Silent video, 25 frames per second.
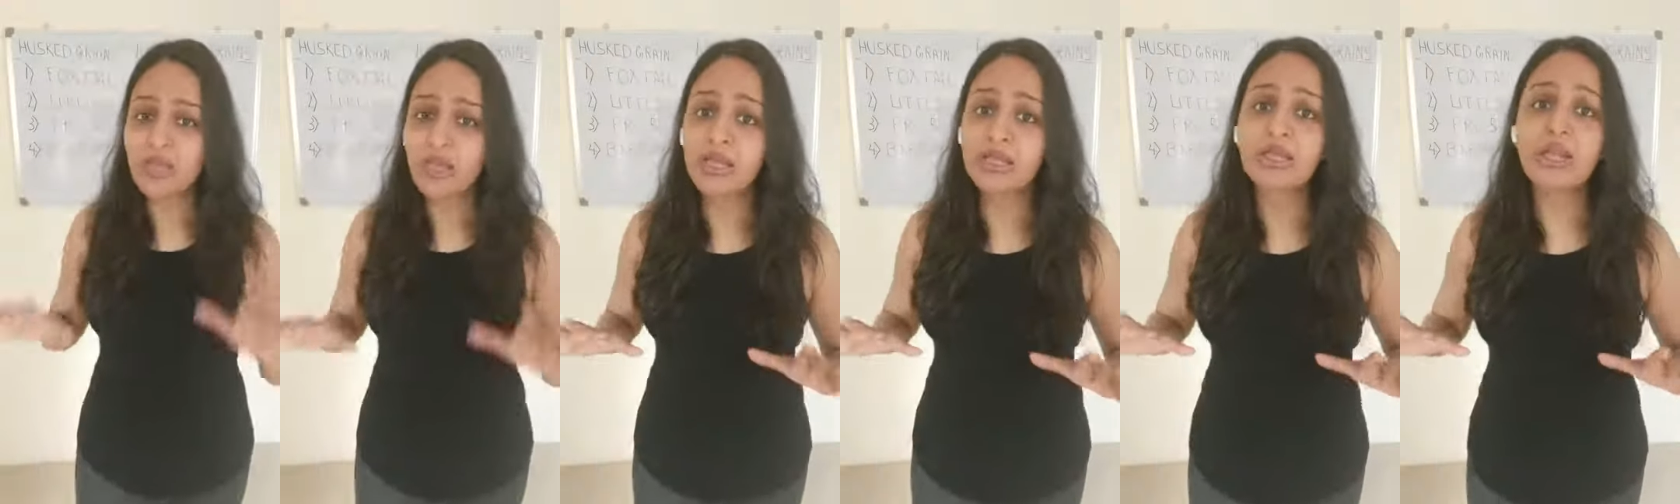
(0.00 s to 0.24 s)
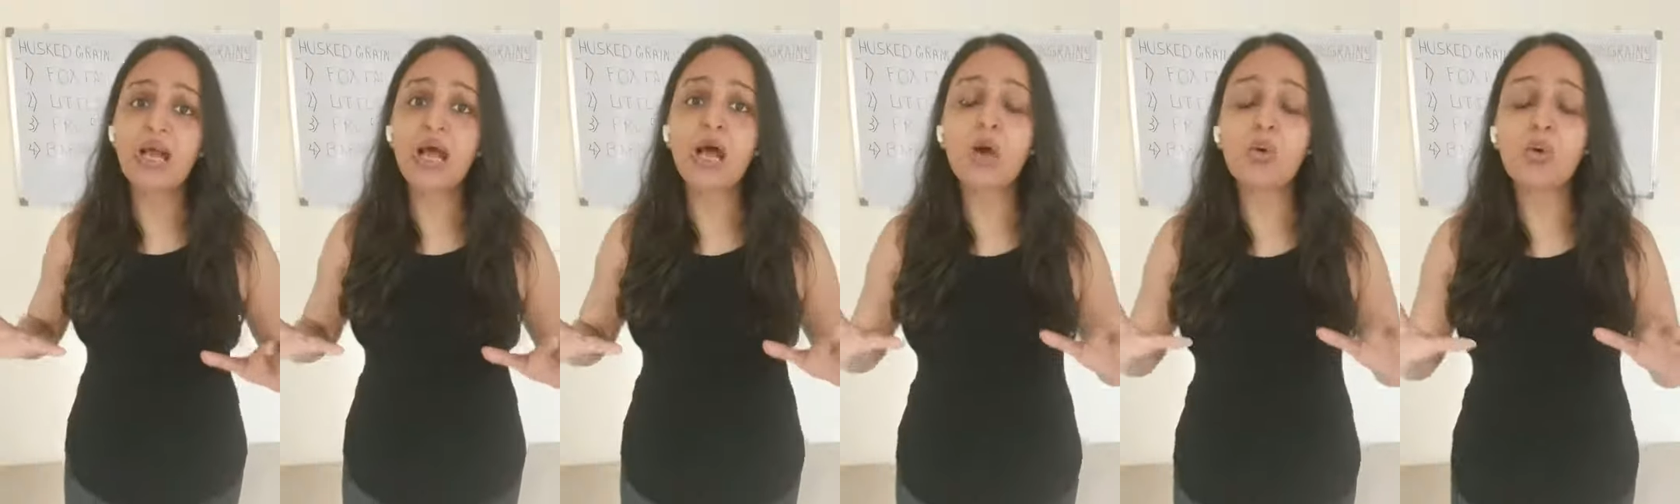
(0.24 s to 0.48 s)

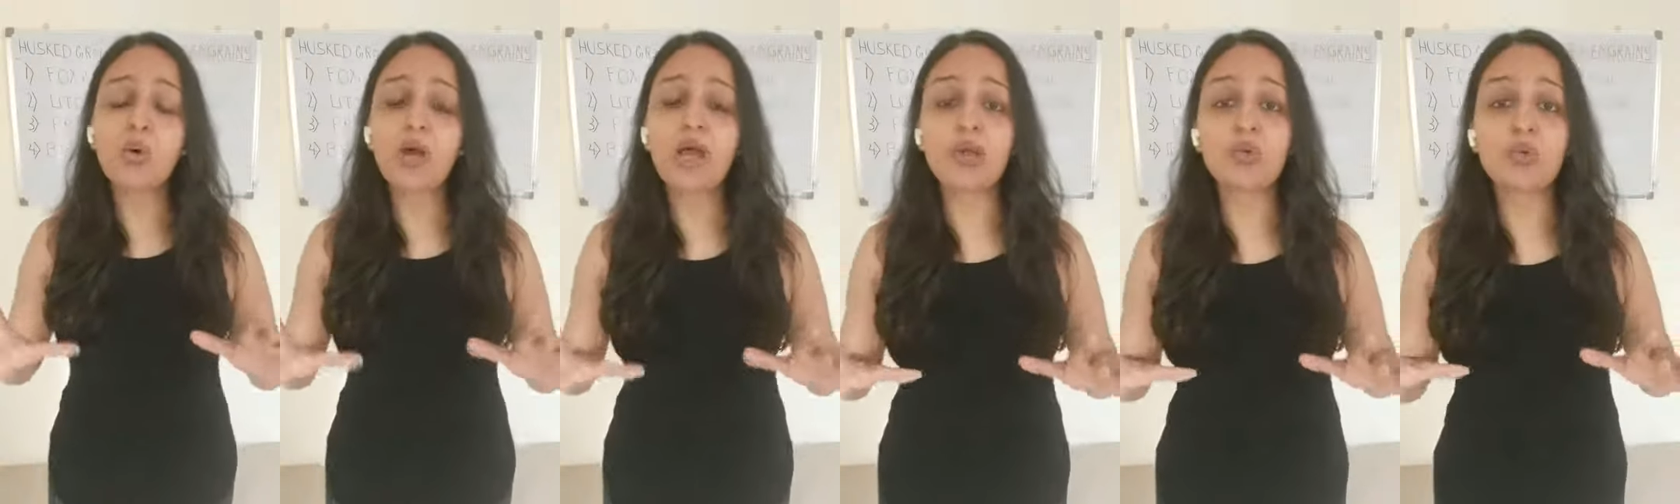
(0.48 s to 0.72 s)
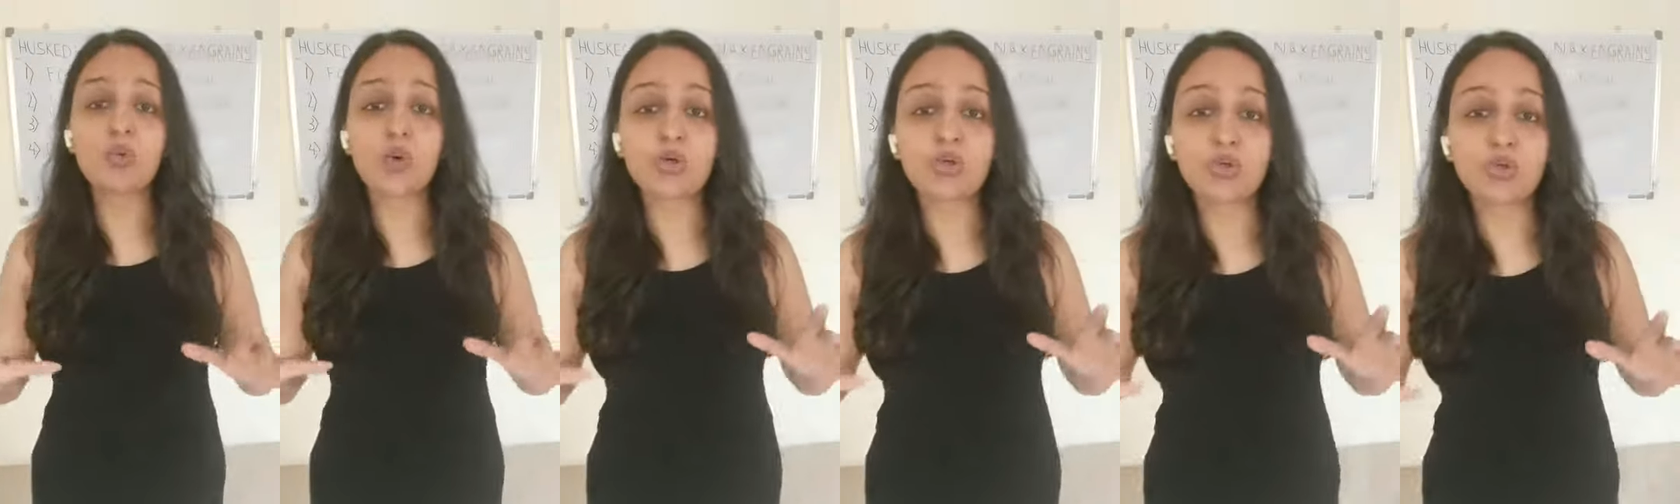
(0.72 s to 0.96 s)
And now
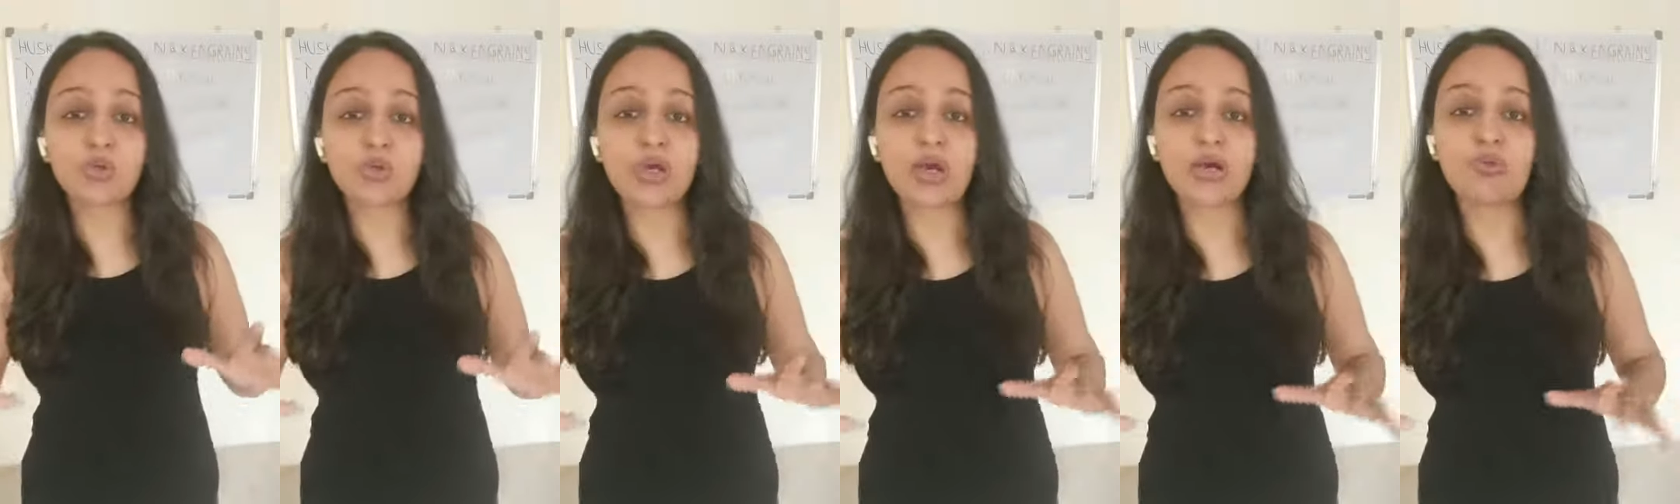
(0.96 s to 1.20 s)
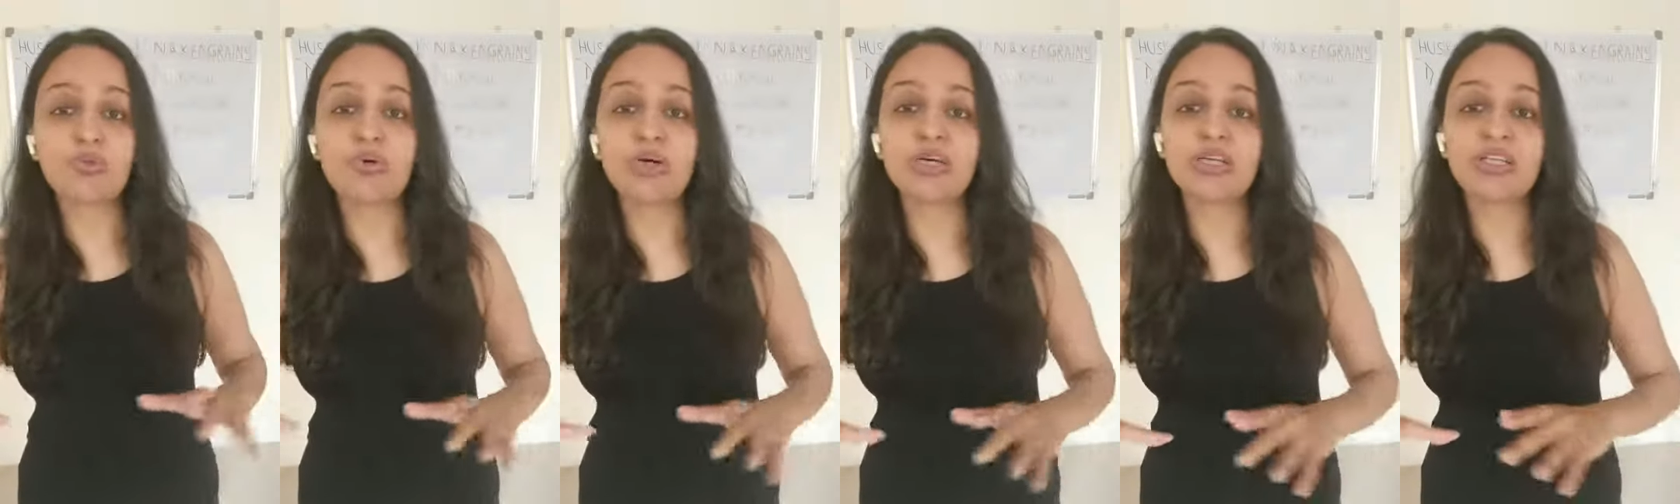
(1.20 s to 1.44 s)
I want to
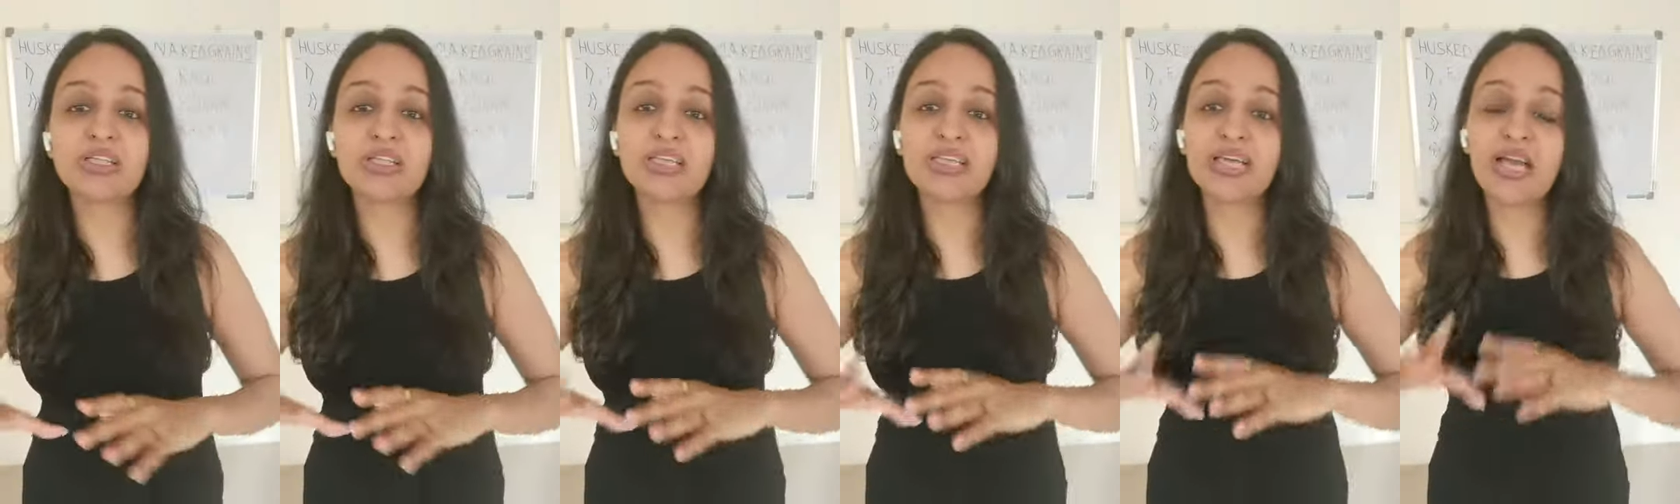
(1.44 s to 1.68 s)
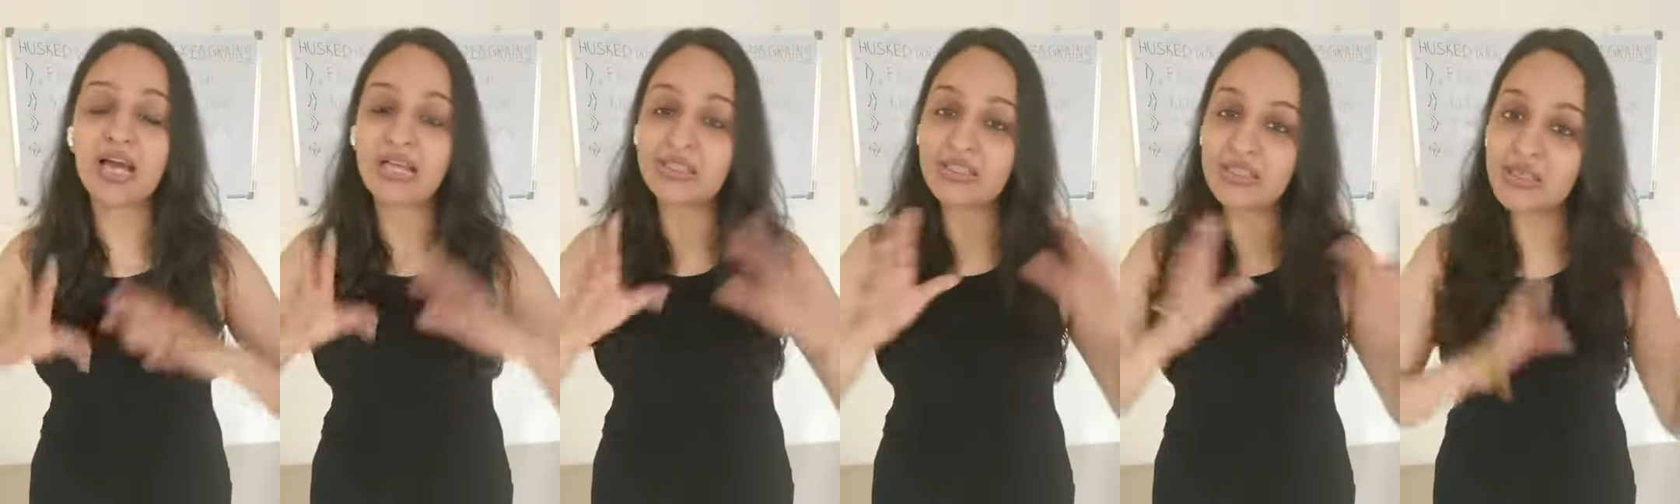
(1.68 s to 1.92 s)
cover
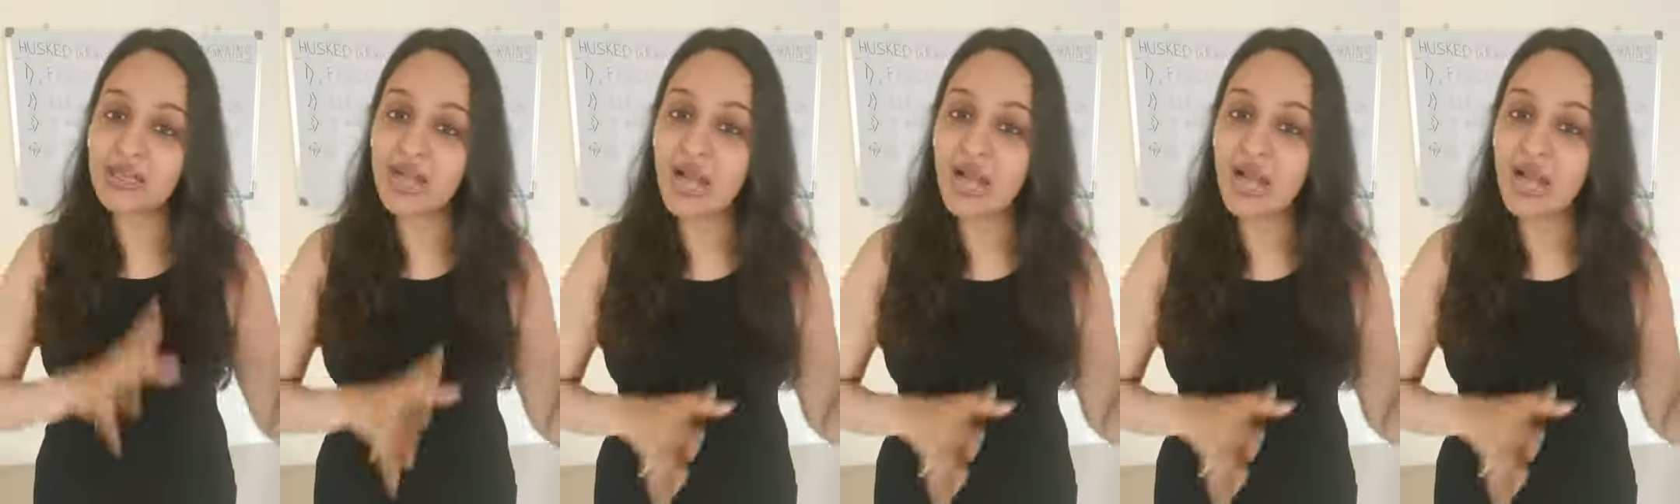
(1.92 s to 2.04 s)
the other